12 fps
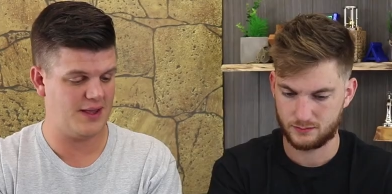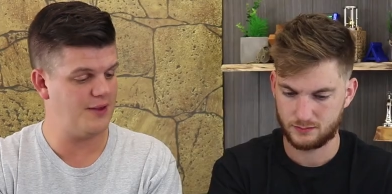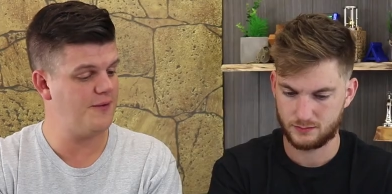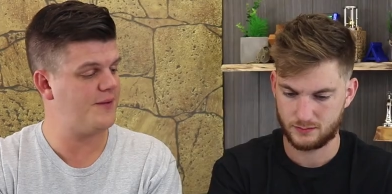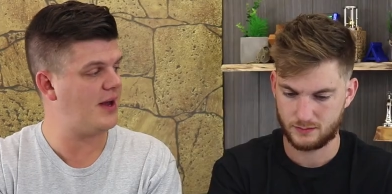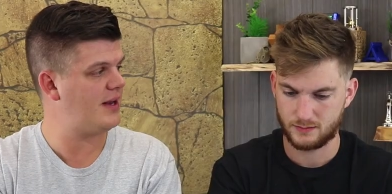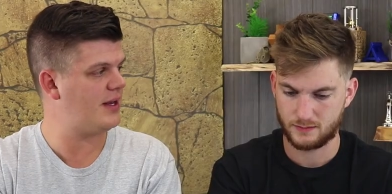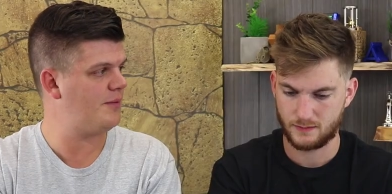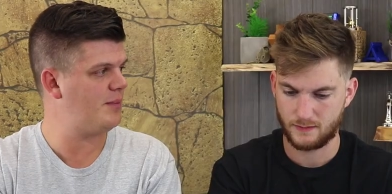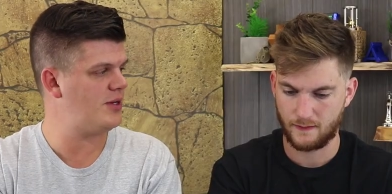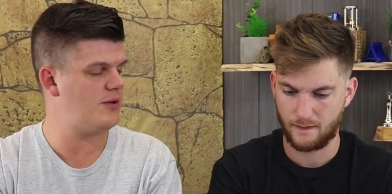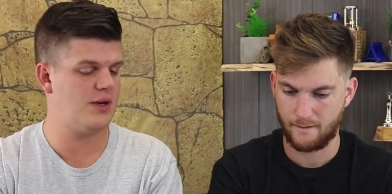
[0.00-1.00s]
Speaker 1: and you've done you've
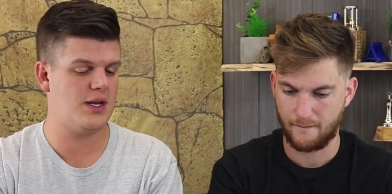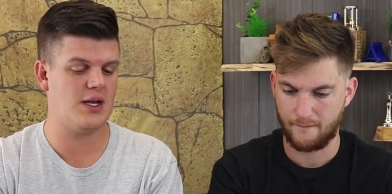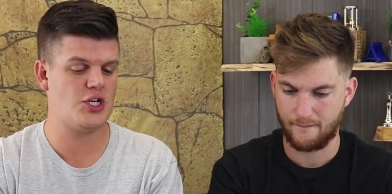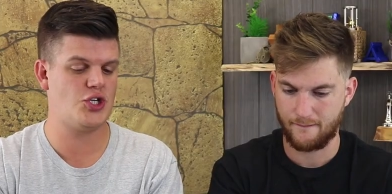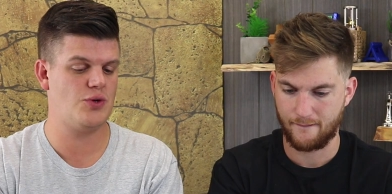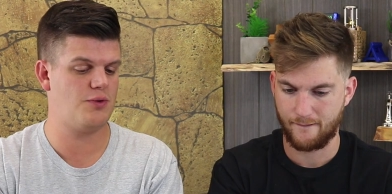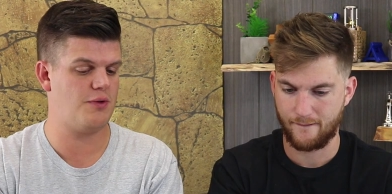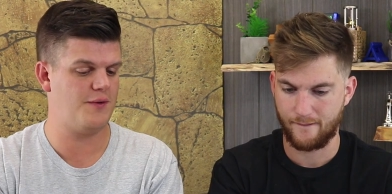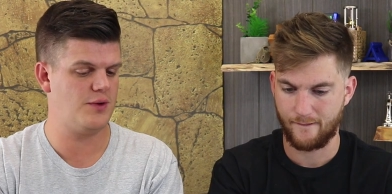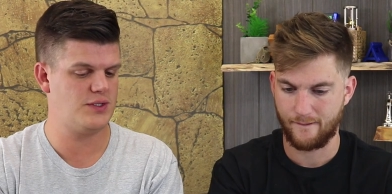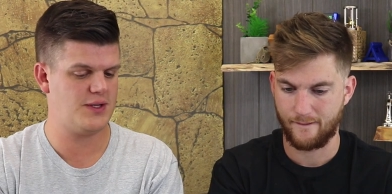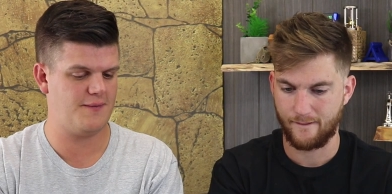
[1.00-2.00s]
been doing uh, shooting
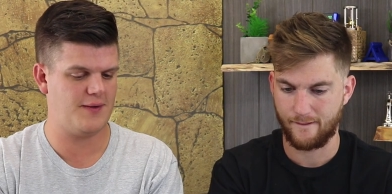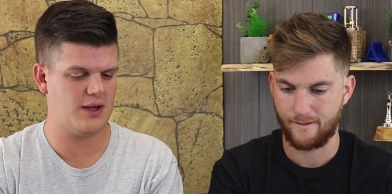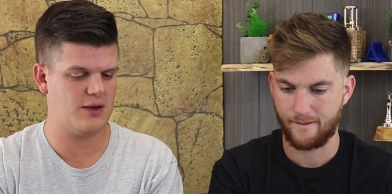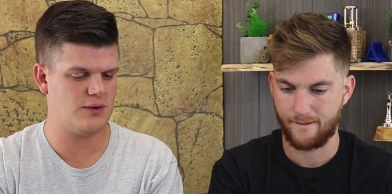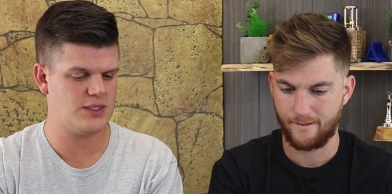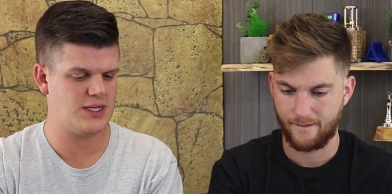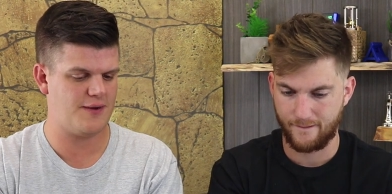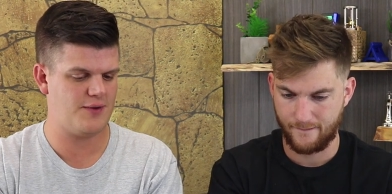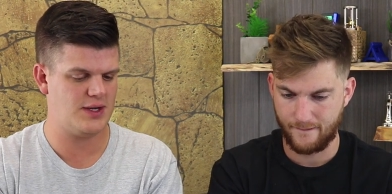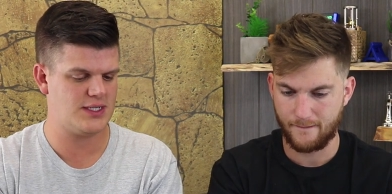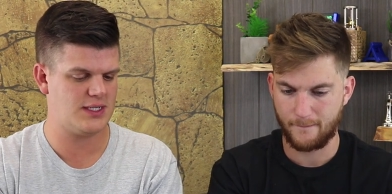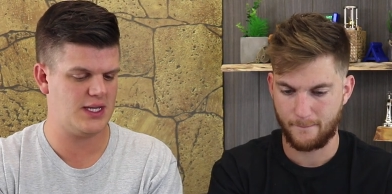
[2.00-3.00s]
reviews of Vinco stuff yeah.
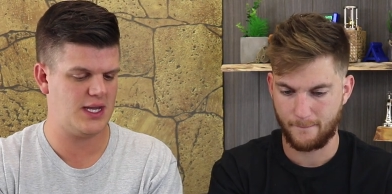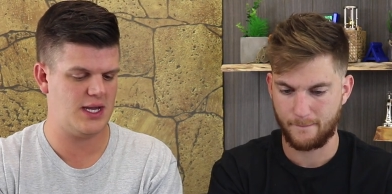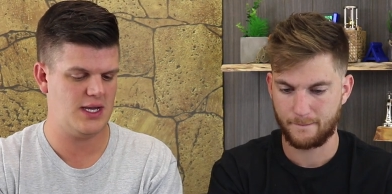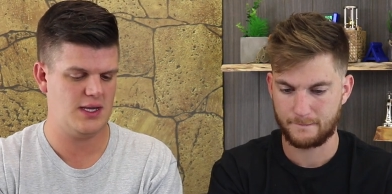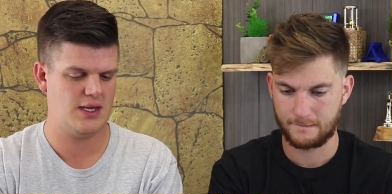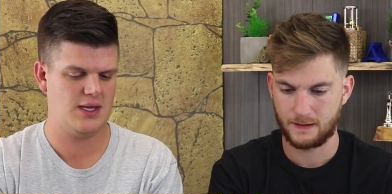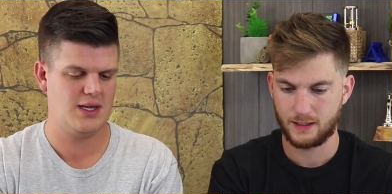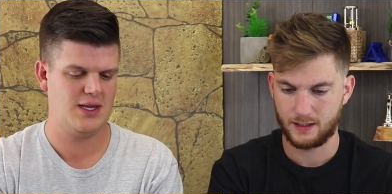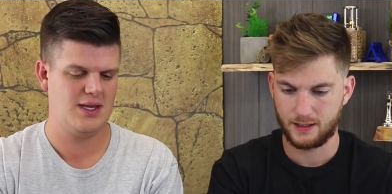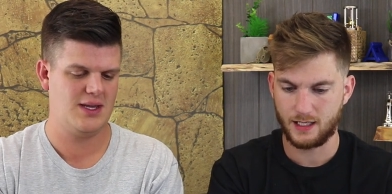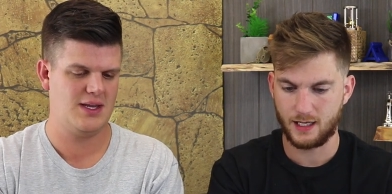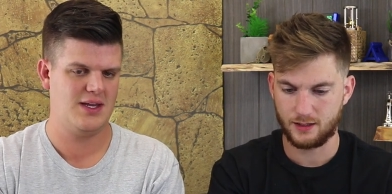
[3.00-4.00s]
recently, hey?
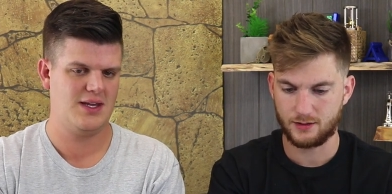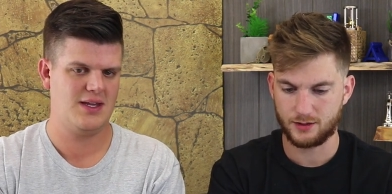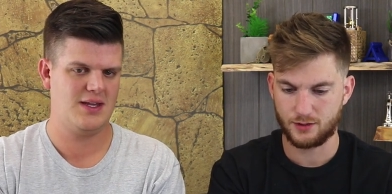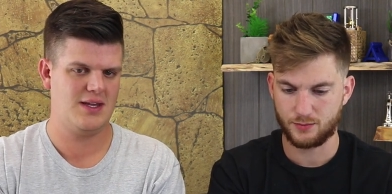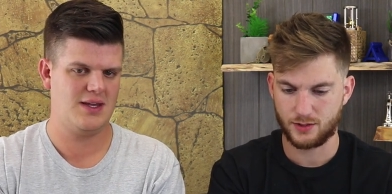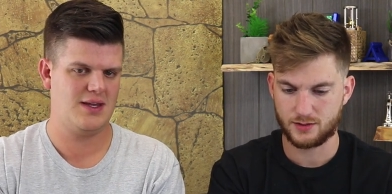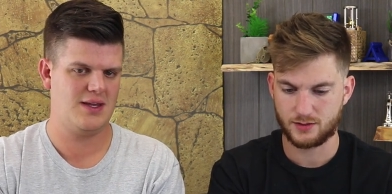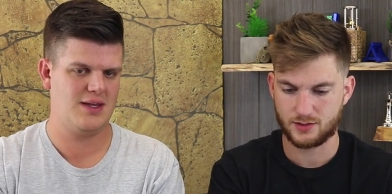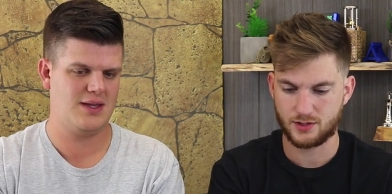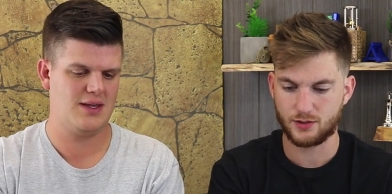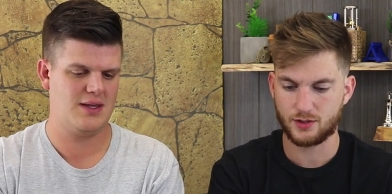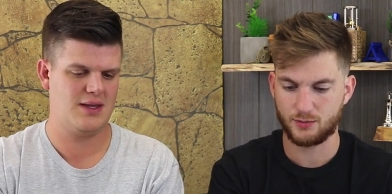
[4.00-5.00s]
Speaker 2: Yeah, I like their puzzles.
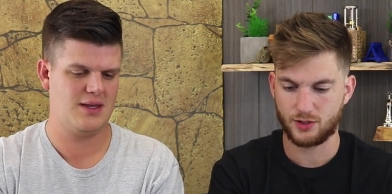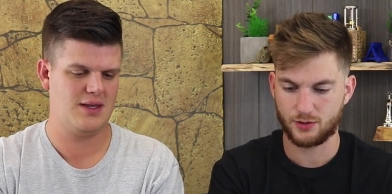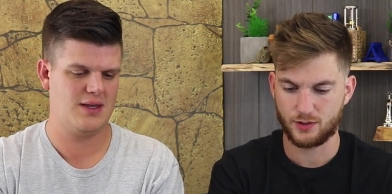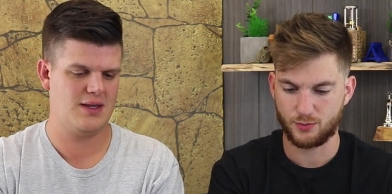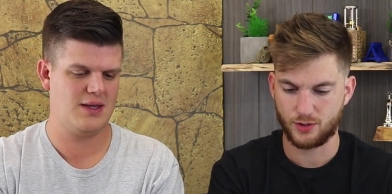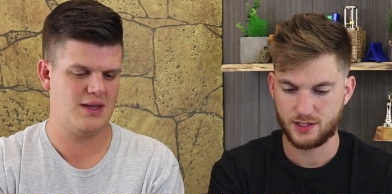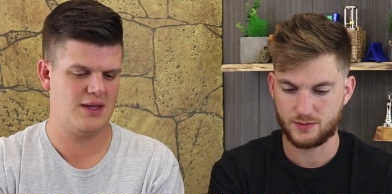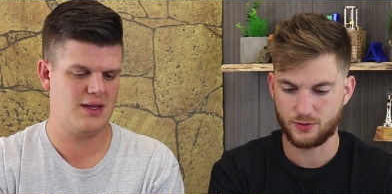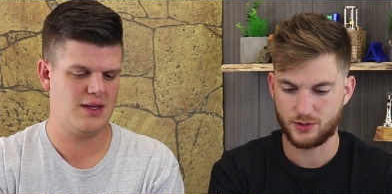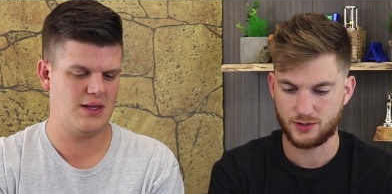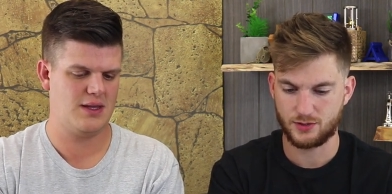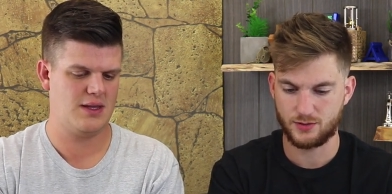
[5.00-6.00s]
They're at a moderate price
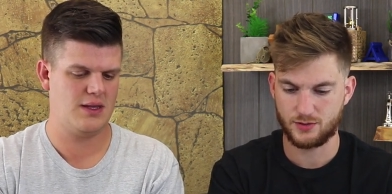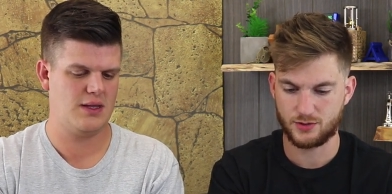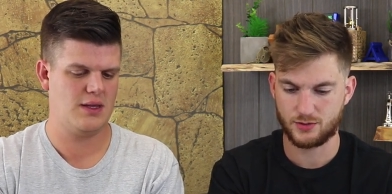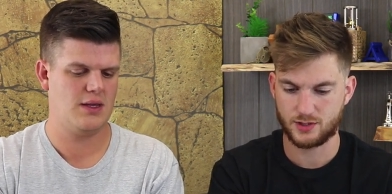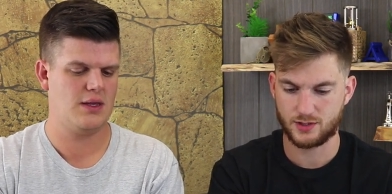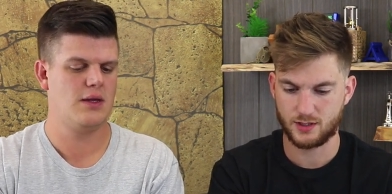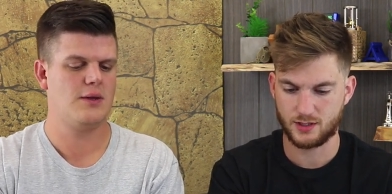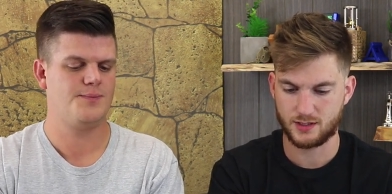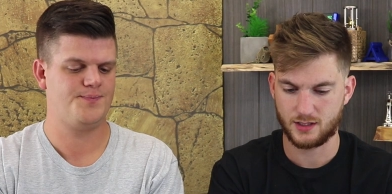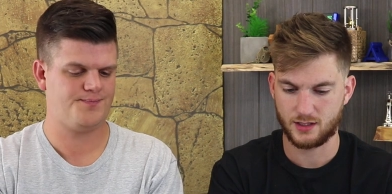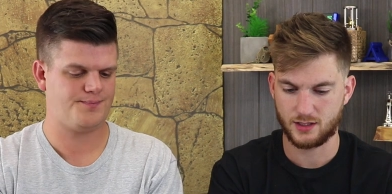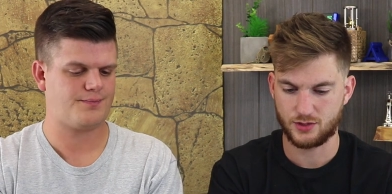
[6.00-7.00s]
point too, so it's not
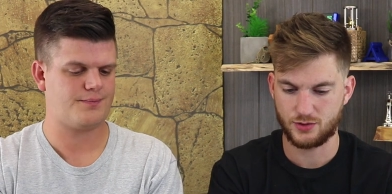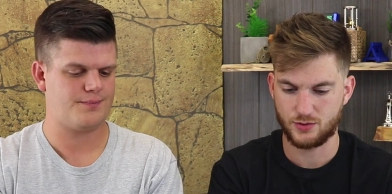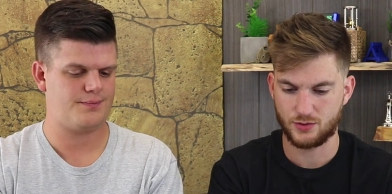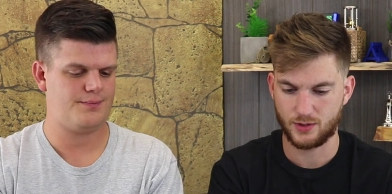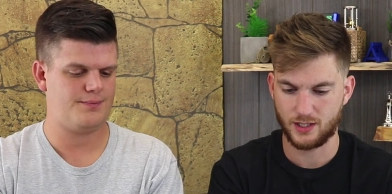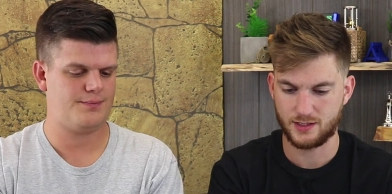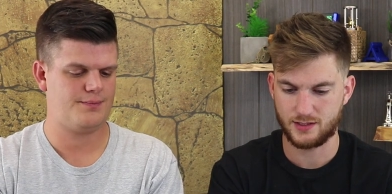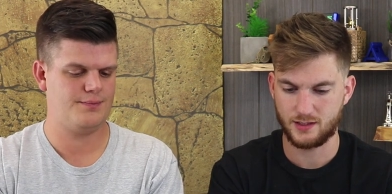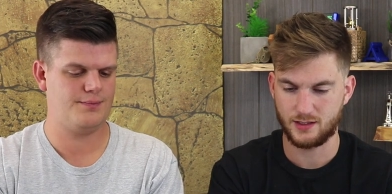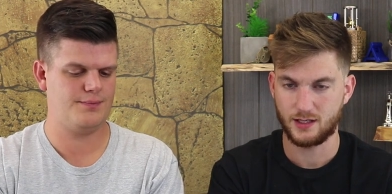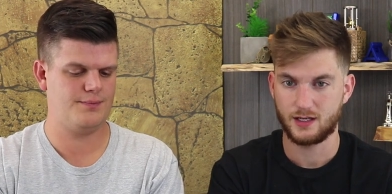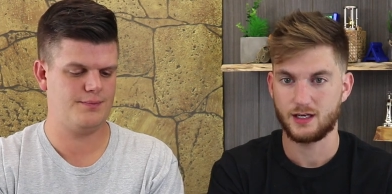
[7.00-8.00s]
uh, too crazy
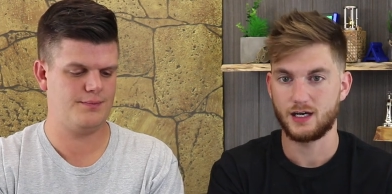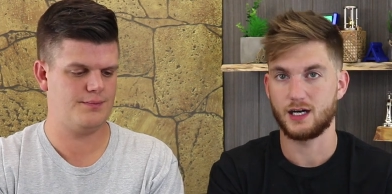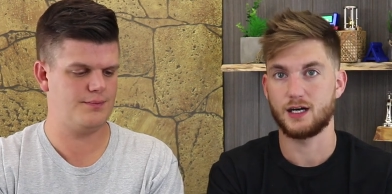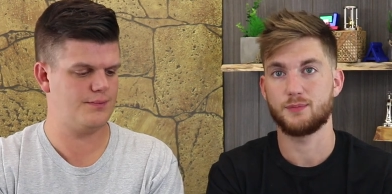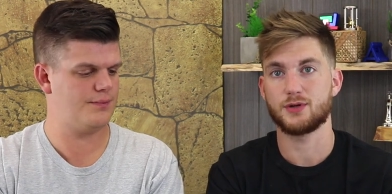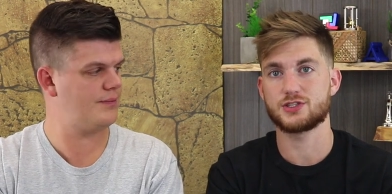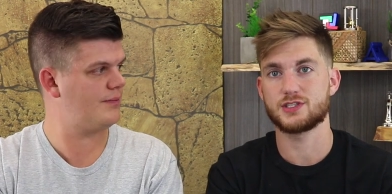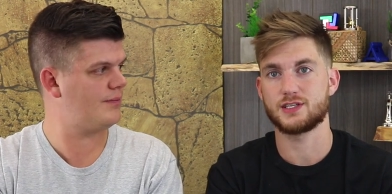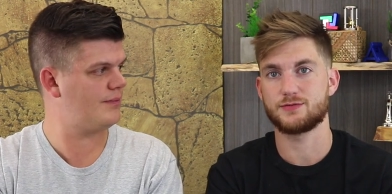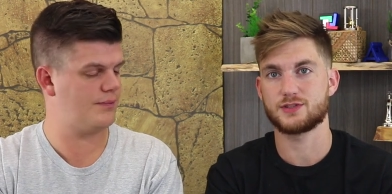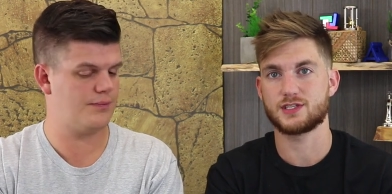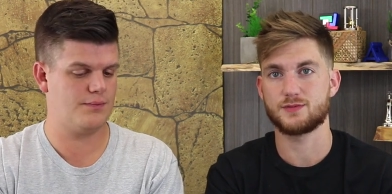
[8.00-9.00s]
a bunch of
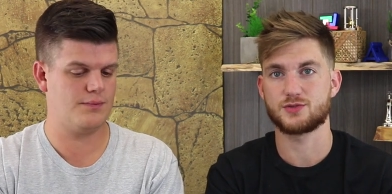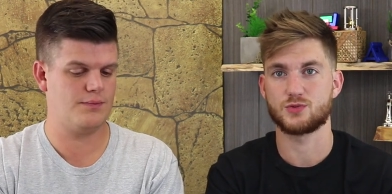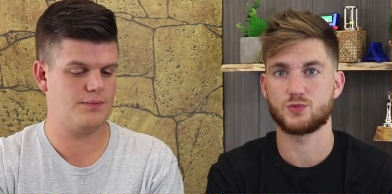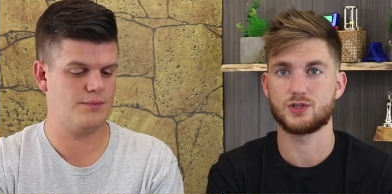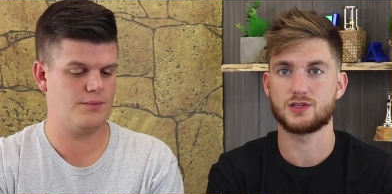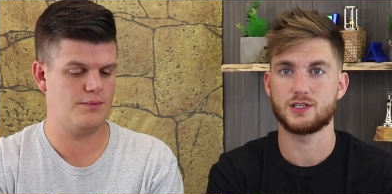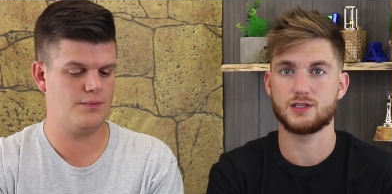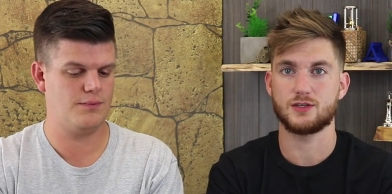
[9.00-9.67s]
different types of wood that